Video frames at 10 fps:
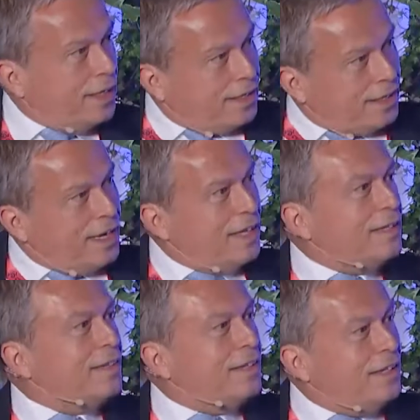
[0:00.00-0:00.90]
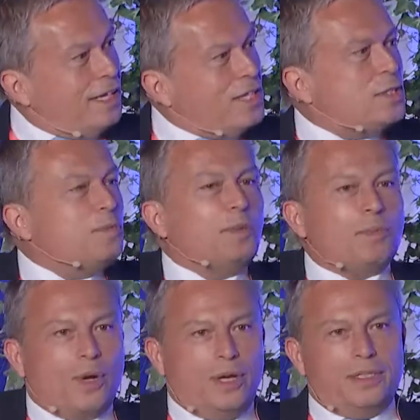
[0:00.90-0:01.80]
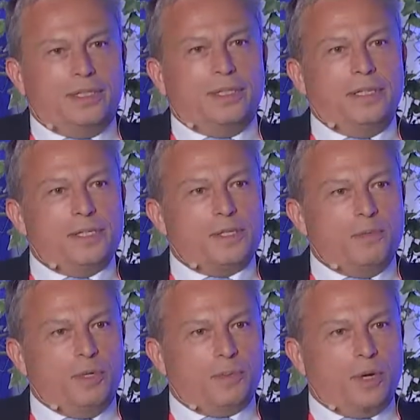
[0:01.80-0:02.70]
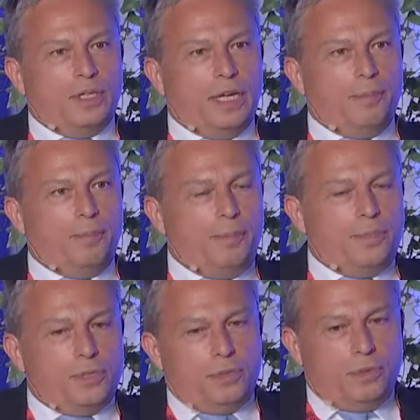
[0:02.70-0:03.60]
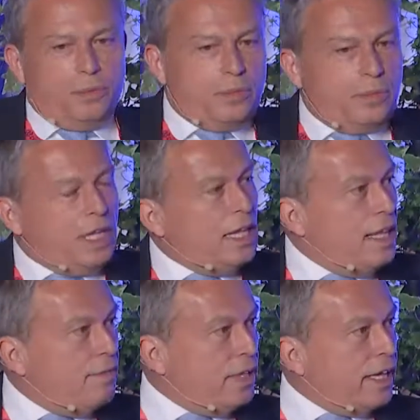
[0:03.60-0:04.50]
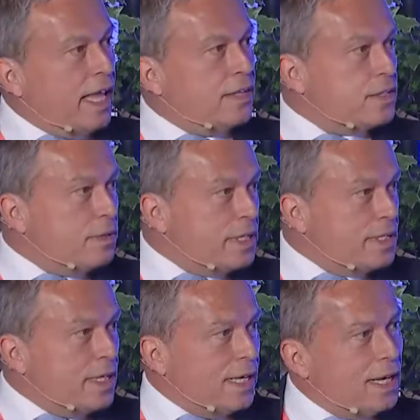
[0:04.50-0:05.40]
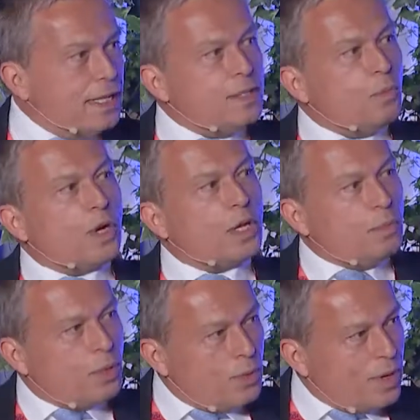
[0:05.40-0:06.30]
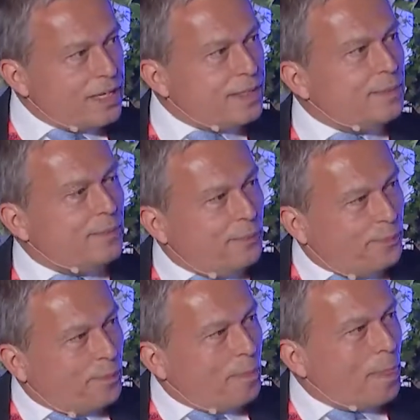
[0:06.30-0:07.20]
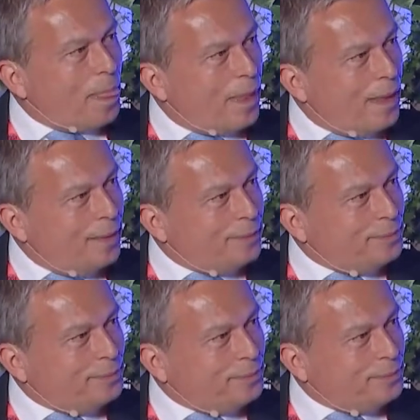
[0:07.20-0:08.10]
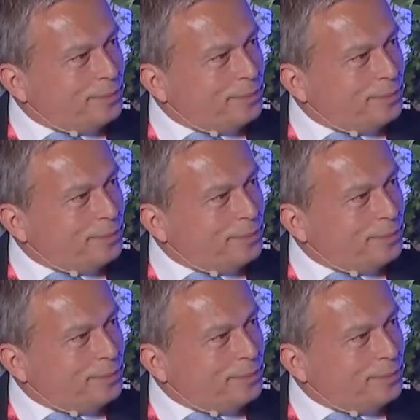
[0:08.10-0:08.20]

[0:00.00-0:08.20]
And that needs to be brought up to that level again. So it's a work in progress. Thank you.